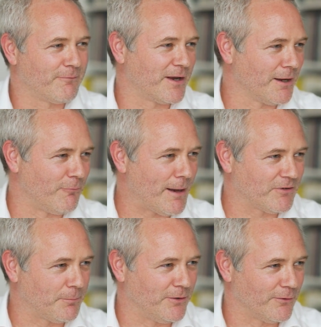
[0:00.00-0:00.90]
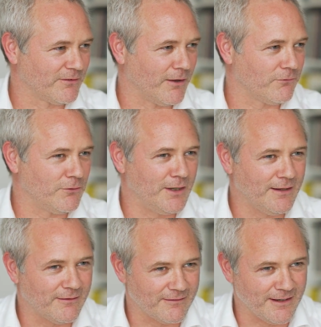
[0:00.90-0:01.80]
become wrapped up in yourselves. You
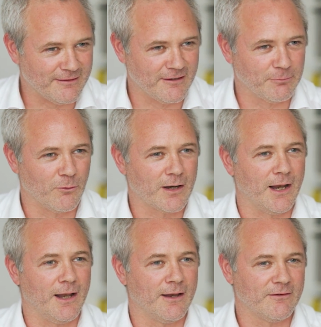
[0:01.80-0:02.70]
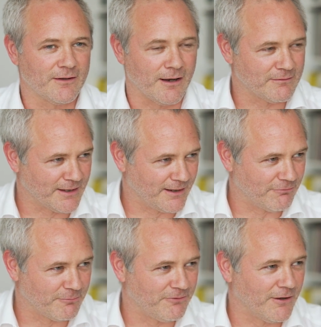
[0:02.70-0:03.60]
need to see things more clearly and start
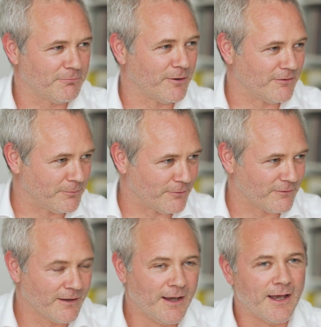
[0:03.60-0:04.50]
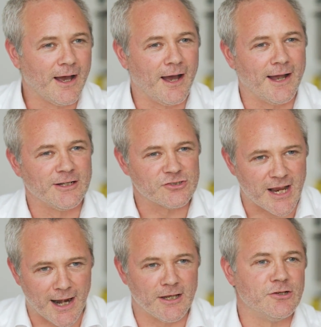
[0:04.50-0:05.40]
thinking from first principles, and
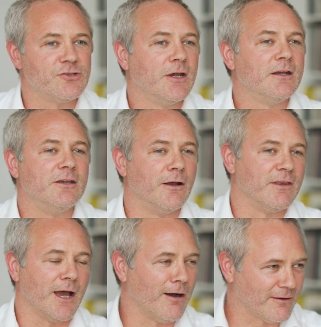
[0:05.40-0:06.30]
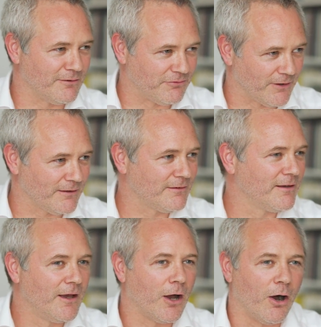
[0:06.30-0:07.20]
challenge, the
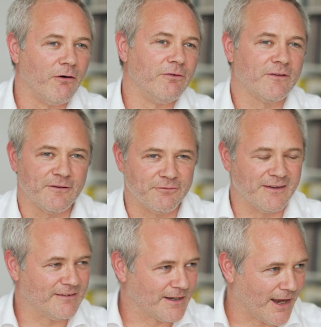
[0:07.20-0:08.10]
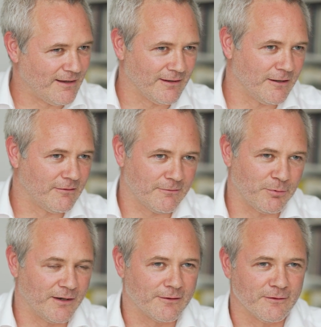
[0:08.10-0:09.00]
artifice of a sophisticated
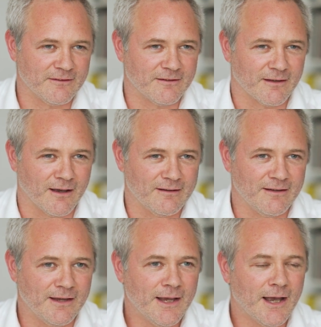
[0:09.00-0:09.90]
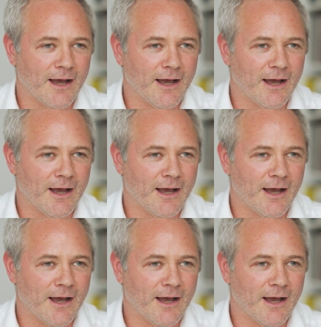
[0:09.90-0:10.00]
political society.